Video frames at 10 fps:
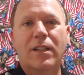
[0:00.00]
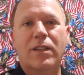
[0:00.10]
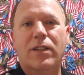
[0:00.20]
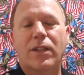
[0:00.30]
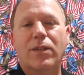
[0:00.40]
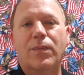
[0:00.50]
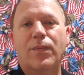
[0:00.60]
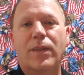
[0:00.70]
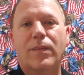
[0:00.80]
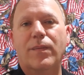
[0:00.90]
So,
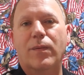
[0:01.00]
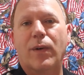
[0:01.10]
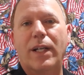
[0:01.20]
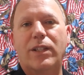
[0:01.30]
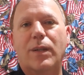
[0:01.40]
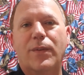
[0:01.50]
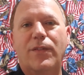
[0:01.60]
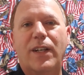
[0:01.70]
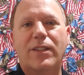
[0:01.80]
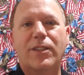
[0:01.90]
Rideshare
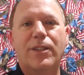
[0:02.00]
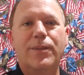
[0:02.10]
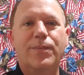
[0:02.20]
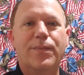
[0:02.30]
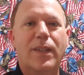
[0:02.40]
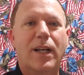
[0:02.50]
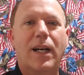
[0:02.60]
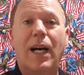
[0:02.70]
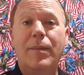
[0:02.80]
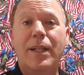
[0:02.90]
Professor,
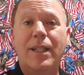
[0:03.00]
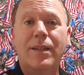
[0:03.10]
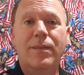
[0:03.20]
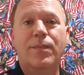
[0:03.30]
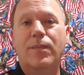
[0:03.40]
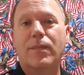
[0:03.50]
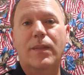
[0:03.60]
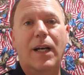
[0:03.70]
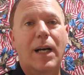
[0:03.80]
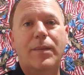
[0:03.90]
I'm in.
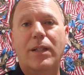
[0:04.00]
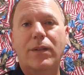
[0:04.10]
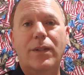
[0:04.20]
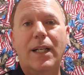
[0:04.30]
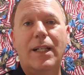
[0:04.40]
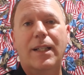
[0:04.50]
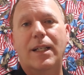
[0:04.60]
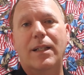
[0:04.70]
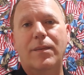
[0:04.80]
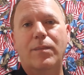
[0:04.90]
I'm not doing
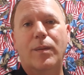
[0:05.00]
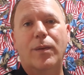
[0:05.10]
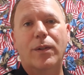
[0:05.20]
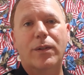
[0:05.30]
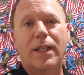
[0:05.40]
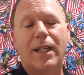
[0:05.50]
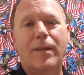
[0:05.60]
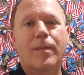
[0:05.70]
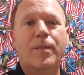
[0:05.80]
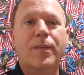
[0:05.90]
anything on Memorial
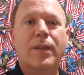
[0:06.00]
Day